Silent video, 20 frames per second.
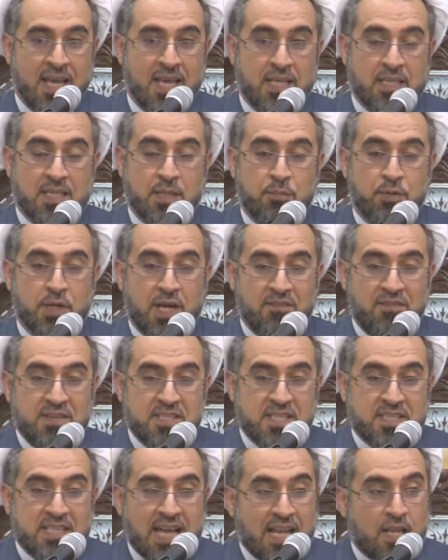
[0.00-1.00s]
The Prophet
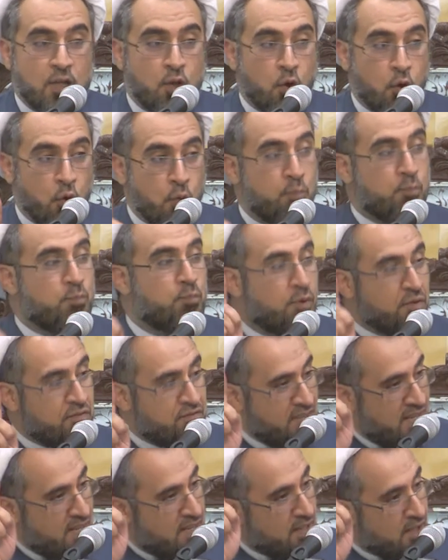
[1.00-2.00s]
said, Al Hubbu
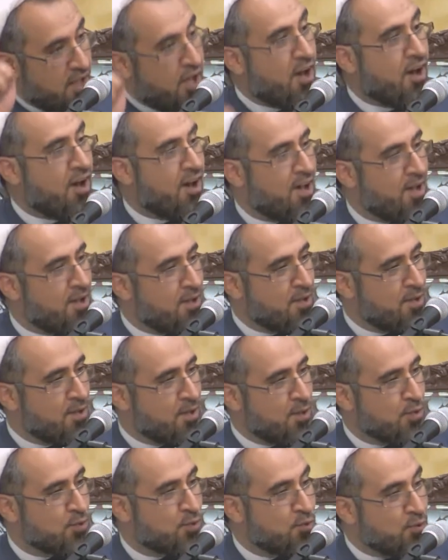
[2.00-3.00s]
fillah,
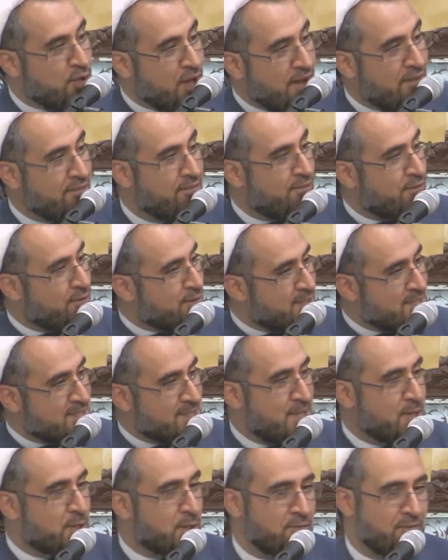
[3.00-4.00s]
to love for the
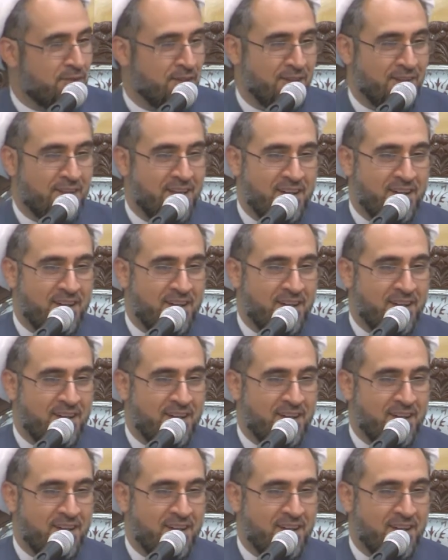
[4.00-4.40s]
sake of Allah.